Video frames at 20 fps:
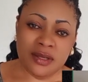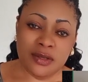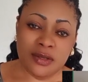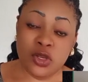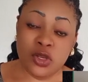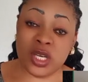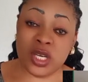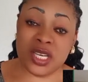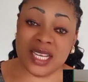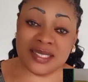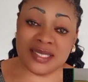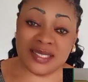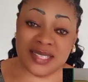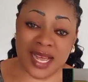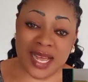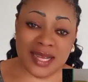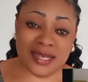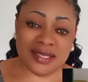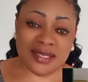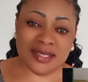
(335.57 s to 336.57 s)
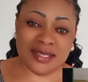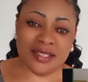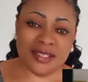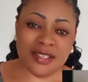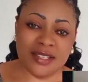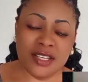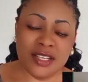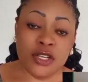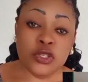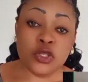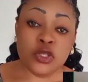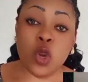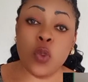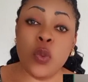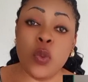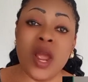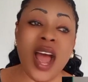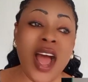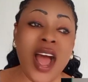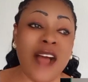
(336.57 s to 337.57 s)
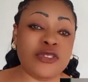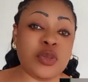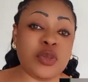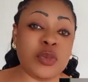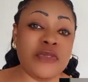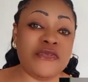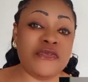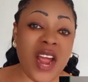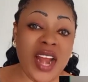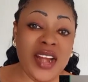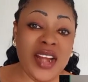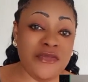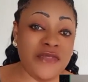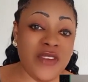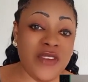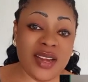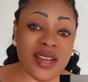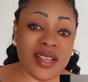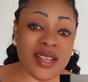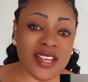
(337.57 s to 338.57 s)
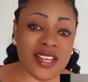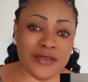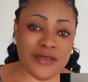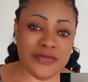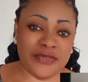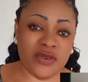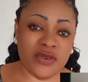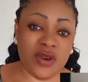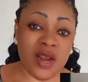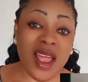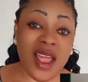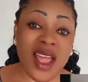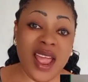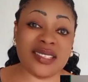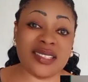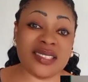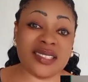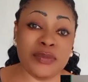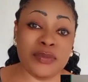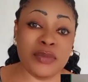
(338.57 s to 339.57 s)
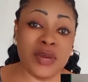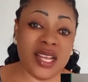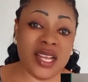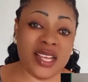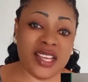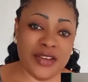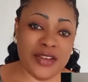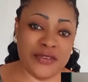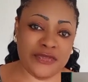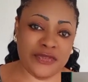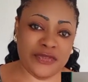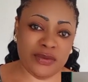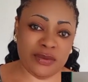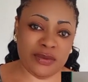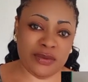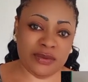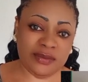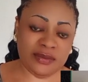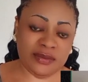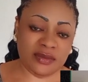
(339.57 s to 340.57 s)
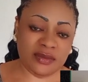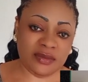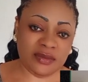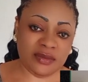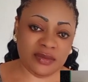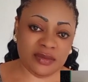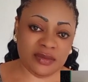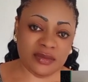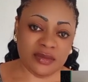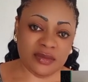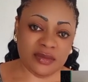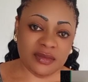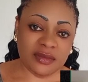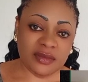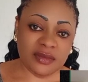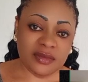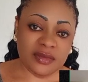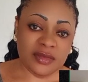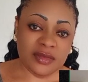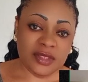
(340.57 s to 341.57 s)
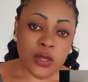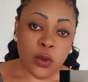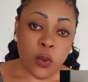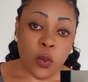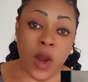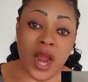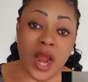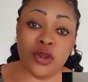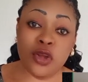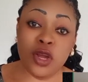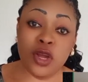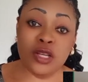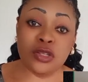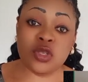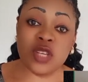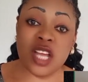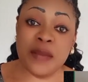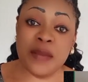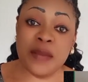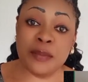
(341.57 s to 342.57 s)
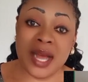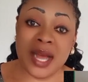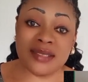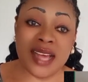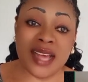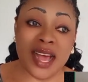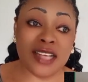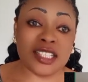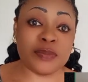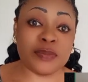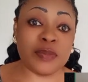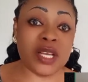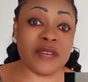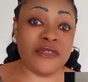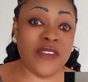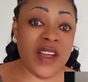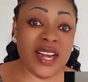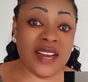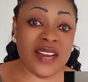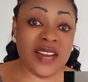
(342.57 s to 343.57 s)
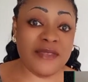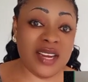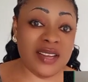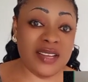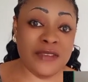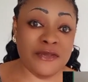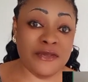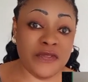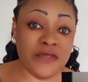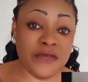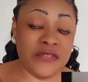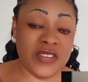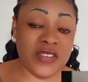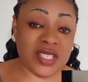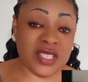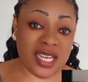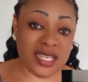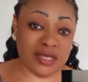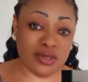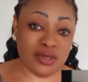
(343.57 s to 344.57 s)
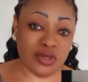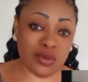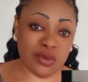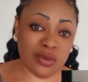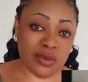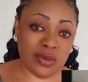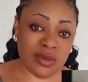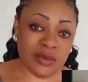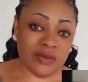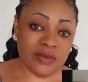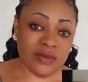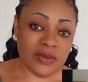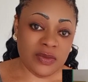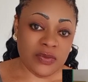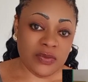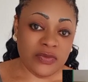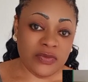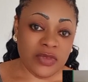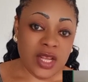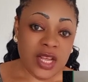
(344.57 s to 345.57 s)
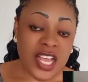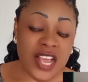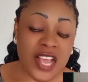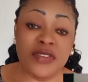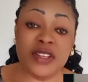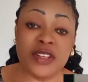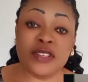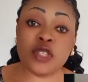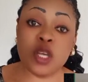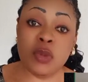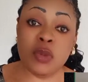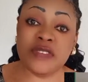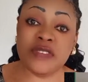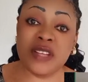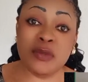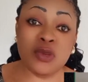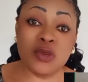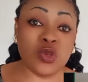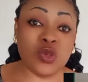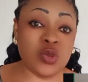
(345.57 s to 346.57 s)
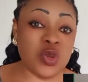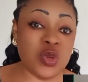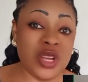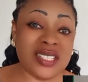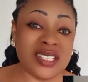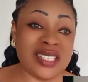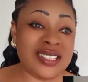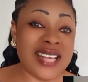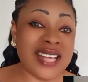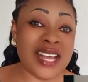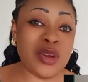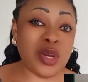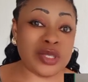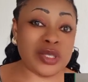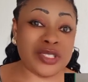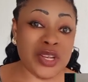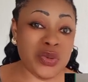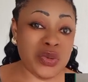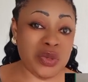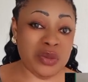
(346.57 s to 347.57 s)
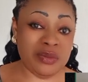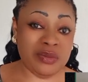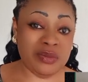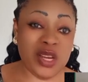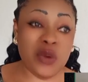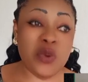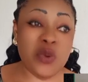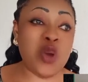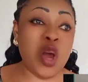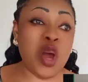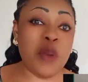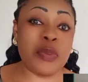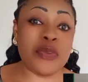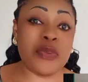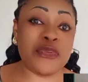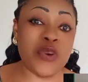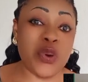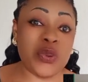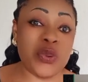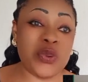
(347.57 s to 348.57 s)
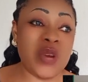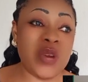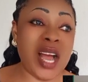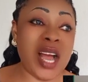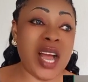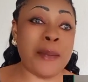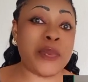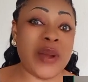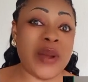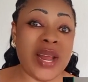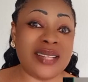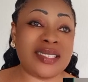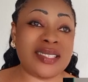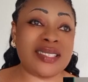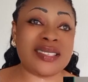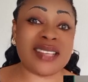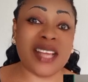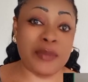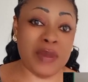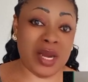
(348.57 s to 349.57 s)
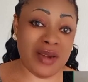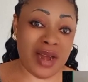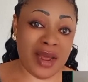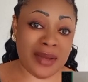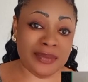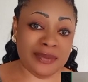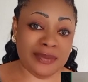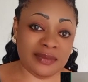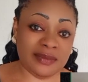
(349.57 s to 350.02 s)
You understand? So we have to be very, very careful, extremely careful. When going to a man's house, be very, very vigilant too. Even some of them used to do it inside hotel room. They will go before you and plant camera.